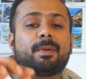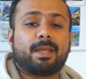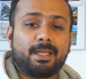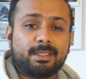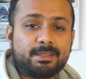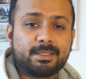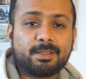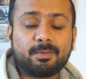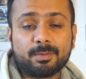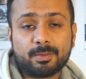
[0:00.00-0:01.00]
And
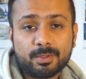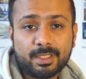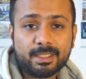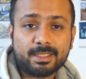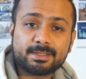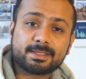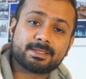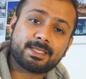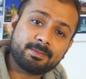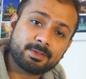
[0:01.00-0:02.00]
one more thing, is the
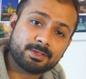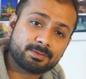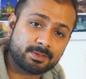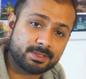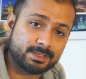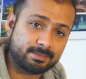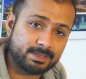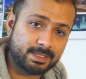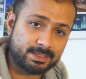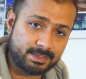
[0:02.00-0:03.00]
same goes for the
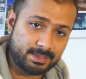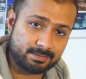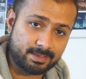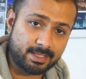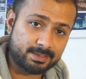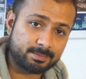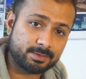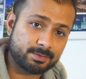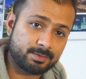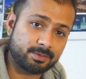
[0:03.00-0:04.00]
semester exchange as well. Like,
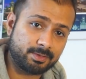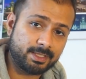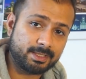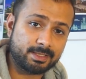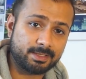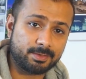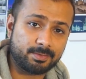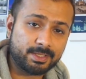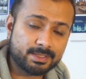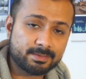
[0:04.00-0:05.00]
suppose if you're going in the
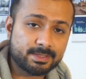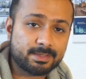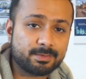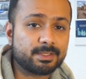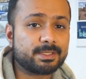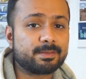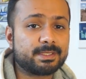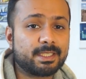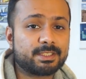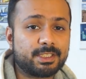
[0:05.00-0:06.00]
winter semester for the
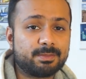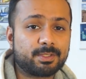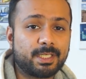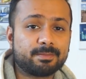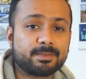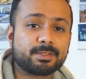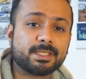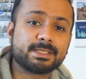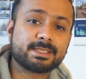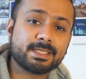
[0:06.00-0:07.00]
semester exchange program, you
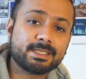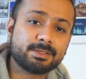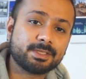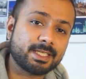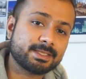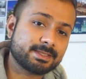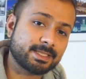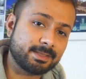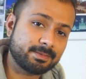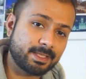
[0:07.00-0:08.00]
can still do that
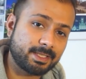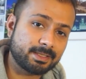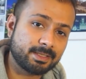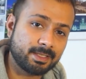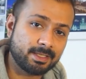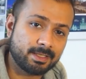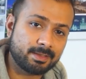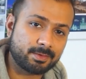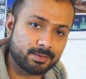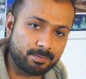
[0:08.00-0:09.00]
same thing
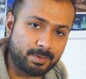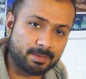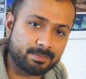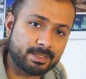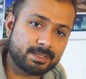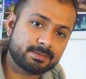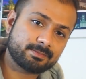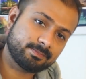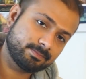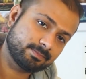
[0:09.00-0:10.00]
for your apartment
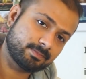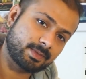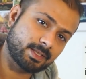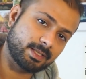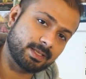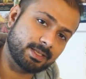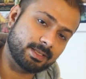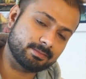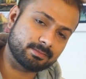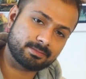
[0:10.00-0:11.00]

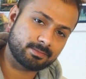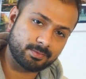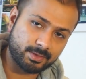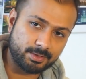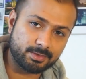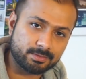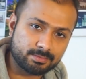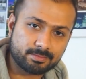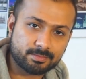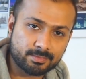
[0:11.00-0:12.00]
in your
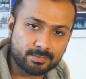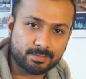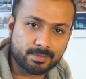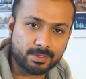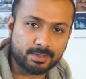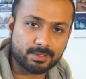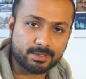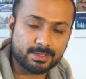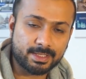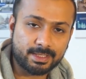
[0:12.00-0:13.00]

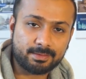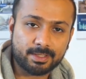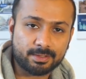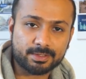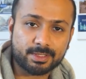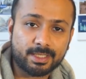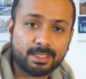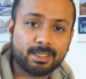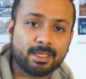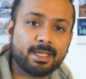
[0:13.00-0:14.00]
city where you're
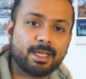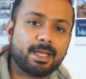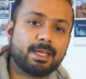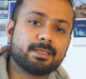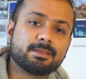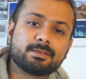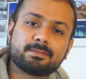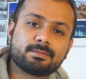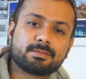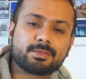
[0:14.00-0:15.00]
studying, and
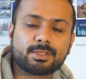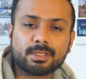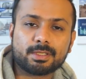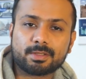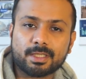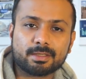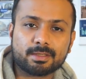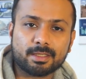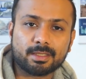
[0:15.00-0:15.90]
still you can